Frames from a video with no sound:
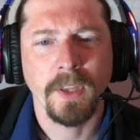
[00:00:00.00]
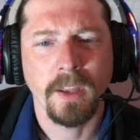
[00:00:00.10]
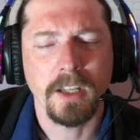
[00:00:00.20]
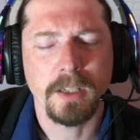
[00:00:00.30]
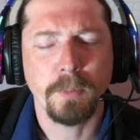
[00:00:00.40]

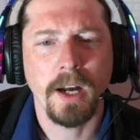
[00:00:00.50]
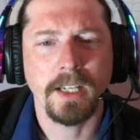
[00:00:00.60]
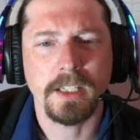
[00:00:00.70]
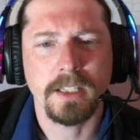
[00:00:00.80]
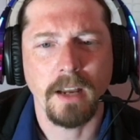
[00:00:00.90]
This pawn
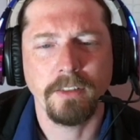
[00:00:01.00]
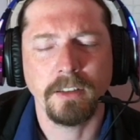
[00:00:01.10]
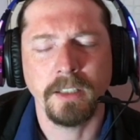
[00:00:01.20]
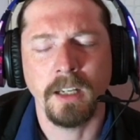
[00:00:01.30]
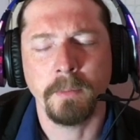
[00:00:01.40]
is
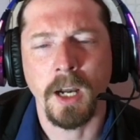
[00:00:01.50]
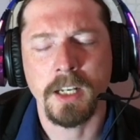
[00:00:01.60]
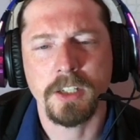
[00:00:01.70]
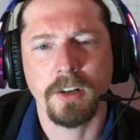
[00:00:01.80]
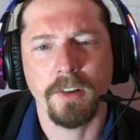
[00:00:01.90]
definitely a
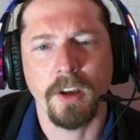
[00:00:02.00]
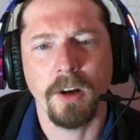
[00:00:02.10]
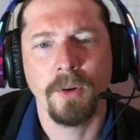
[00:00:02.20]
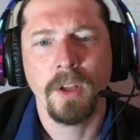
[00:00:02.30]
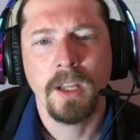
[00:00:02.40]
monster, though.
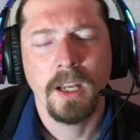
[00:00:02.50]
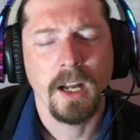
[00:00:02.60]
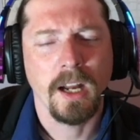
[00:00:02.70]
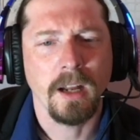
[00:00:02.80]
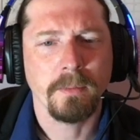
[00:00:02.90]

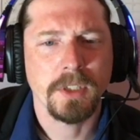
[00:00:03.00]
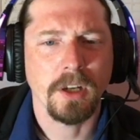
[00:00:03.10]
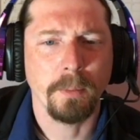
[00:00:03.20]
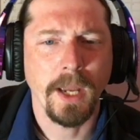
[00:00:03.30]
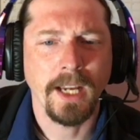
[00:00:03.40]

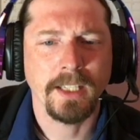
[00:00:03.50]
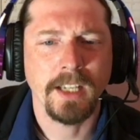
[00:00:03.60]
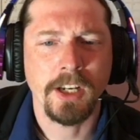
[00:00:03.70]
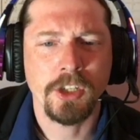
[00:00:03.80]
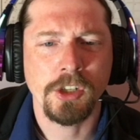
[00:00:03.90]
So paying
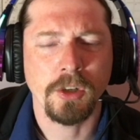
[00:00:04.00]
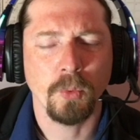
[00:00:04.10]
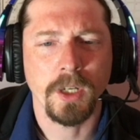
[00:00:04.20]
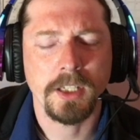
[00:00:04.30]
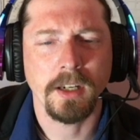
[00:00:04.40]
attention to
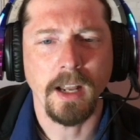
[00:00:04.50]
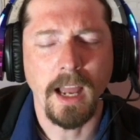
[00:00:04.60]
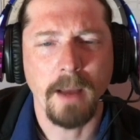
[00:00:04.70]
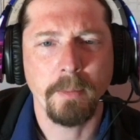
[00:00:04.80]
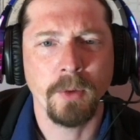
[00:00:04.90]
what's going to
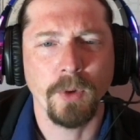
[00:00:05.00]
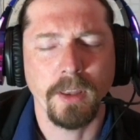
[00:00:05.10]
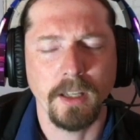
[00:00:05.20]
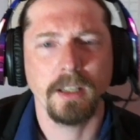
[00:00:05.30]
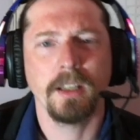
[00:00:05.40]
happen with
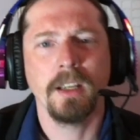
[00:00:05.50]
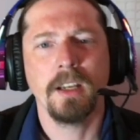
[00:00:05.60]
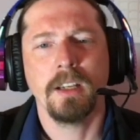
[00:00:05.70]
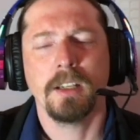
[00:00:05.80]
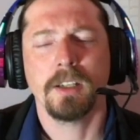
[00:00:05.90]
it.
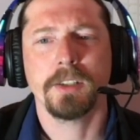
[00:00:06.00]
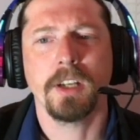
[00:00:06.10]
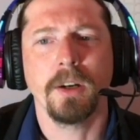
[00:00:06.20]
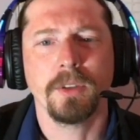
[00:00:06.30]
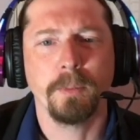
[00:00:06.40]

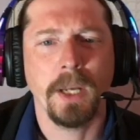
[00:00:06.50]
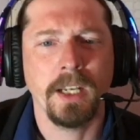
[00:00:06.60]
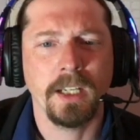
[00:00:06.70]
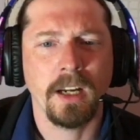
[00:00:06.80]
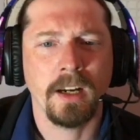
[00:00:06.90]
So
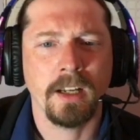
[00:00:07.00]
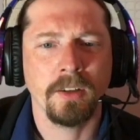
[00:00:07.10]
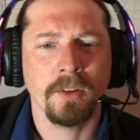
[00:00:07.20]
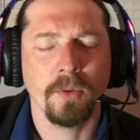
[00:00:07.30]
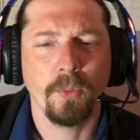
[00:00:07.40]
depending on
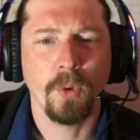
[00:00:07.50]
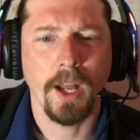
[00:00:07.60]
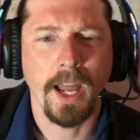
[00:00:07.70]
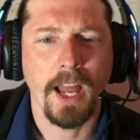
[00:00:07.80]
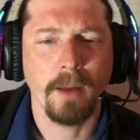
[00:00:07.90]
what
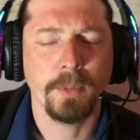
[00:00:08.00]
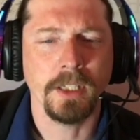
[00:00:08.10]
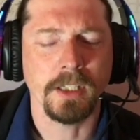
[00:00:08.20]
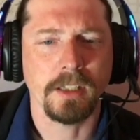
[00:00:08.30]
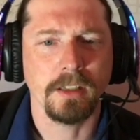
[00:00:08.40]

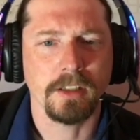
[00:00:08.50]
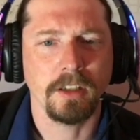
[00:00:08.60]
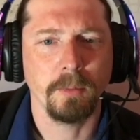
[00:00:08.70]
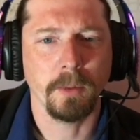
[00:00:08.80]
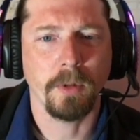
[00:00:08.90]
happens, this
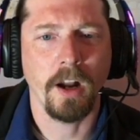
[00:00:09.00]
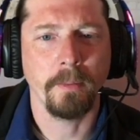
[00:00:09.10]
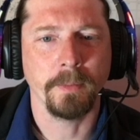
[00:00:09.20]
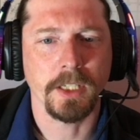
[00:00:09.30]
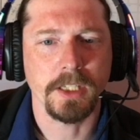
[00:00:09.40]
could be a
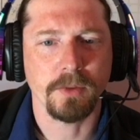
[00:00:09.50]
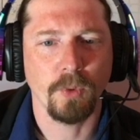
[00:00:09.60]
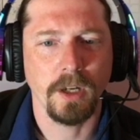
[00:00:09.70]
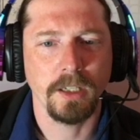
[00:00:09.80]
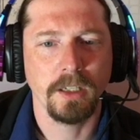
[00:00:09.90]
problem, because
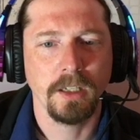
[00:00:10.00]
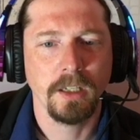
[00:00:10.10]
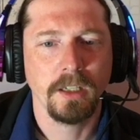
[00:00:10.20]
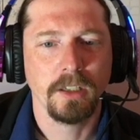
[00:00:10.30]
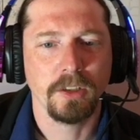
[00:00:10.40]
1,
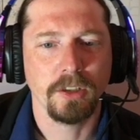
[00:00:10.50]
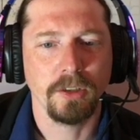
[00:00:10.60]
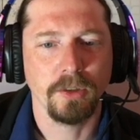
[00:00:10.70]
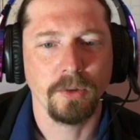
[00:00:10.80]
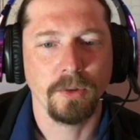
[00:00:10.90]

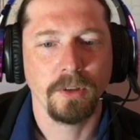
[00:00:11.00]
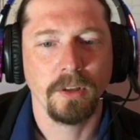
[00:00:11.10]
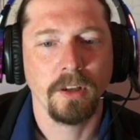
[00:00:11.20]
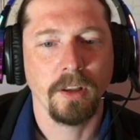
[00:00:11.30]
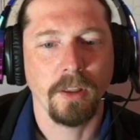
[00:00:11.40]
2,
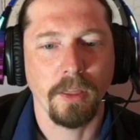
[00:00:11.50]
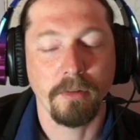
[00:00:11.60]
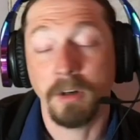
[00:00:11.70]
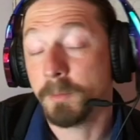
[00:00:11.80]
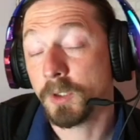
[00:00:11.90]

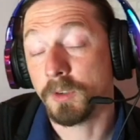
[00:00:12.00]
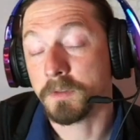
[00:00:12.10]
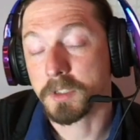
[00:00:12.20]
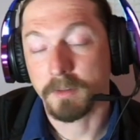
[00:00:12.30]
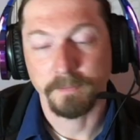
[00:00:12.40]
3
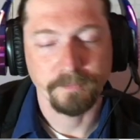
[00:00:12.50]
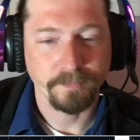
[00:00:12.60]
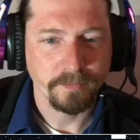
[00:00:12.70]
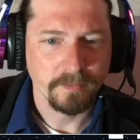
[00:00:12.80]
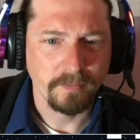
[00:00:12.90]
moves,
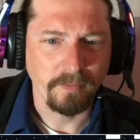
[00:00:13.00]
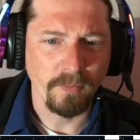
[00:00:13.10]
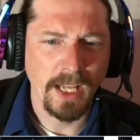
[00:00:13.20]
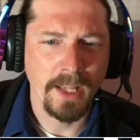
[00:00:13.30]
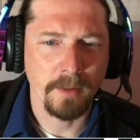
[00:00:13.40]

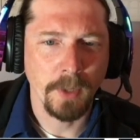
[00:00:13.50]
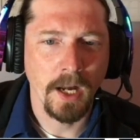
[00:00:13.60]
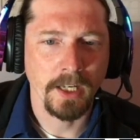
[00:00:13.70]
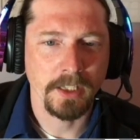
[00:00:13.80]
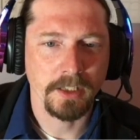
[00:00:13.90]
and the
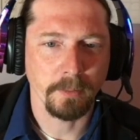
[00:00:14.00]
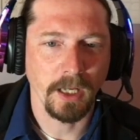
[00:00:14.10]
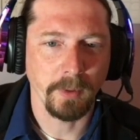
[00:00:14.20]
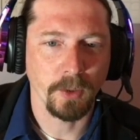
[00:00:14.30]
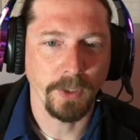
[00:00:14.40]
pawn is a
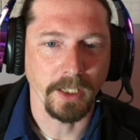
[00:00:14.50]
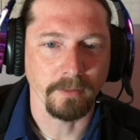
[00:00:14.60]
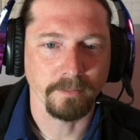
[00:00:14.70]
baby queen.